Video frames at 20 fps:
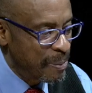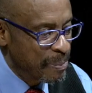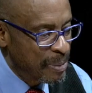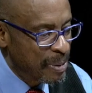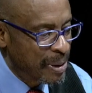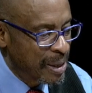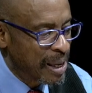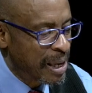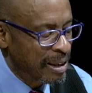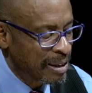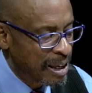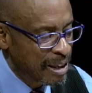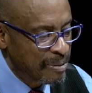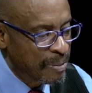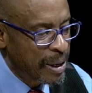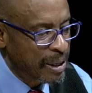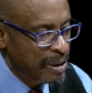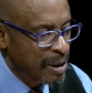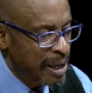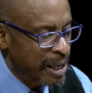I'm looking at it, gets
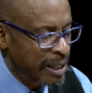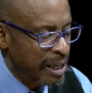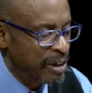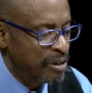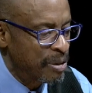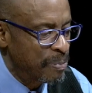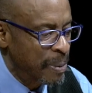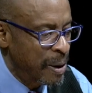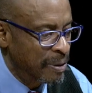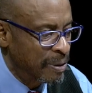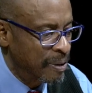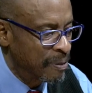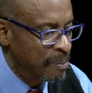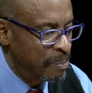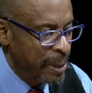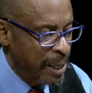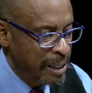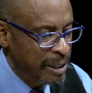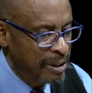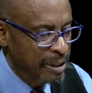back to I asked you about the
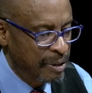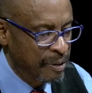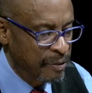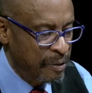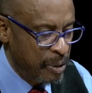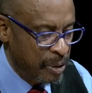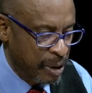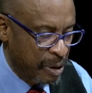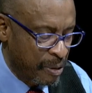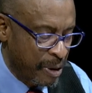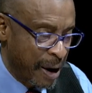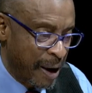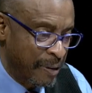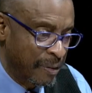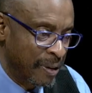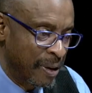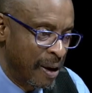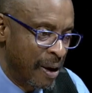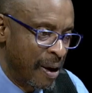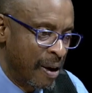paintings and the
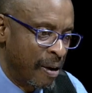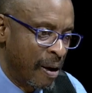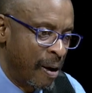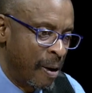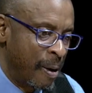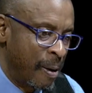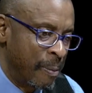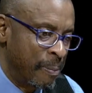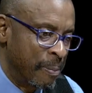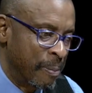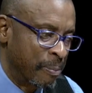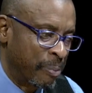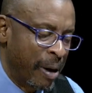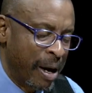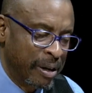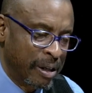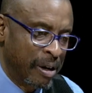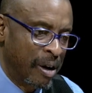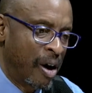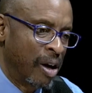photographs. Um,
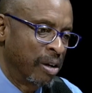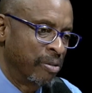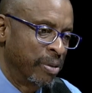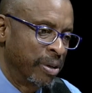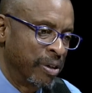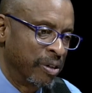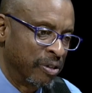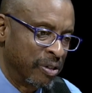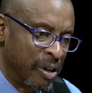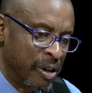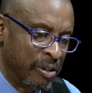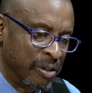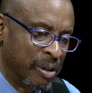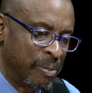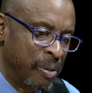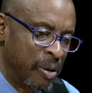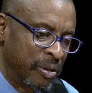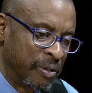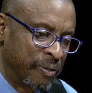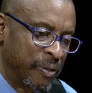prior to the Harlem Renaissance, the
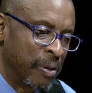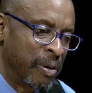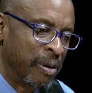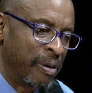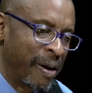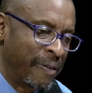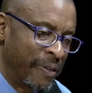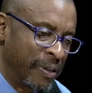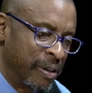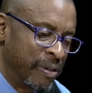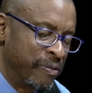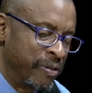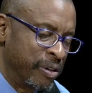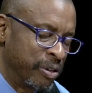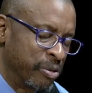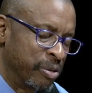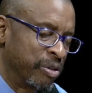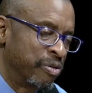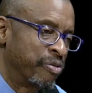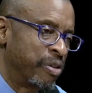most photographed
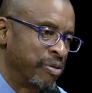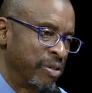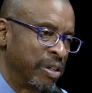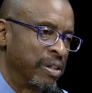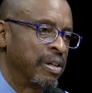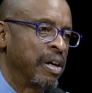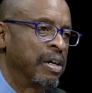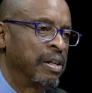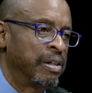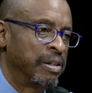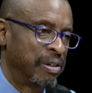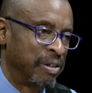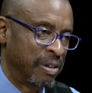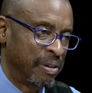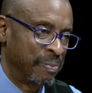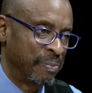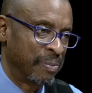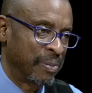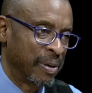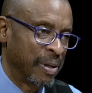individual was Frederick Douglass.
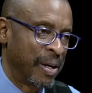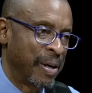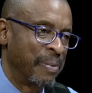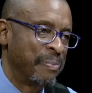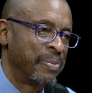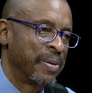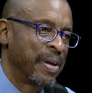Yeah, right?